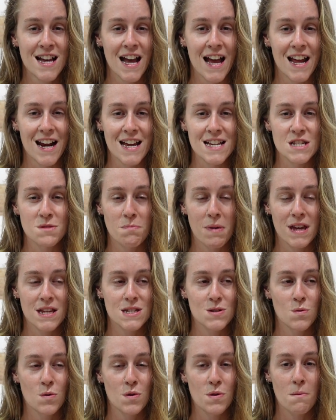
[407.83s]
And I speak
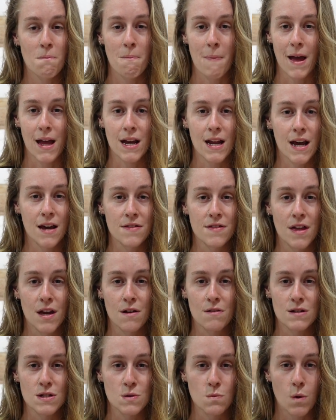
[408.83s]
to all the men out
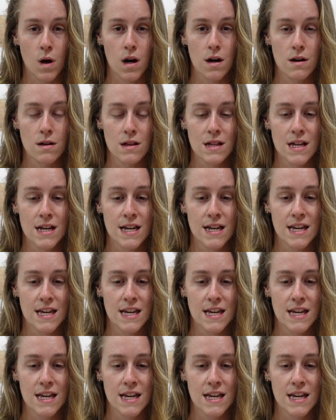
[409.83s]
there as well.